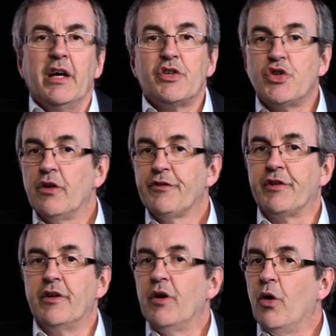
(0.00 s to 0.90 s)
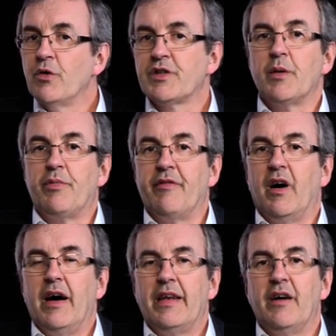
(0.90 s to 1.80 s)
Johnston also
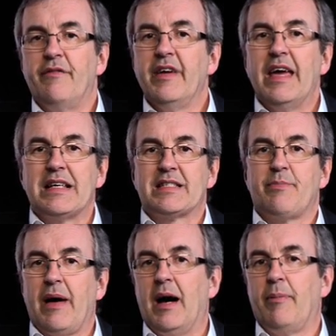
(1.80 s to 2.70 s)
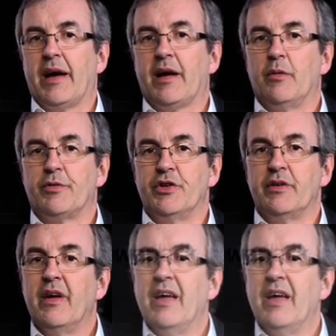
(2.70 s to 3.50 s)
provide a VS Powerpack option,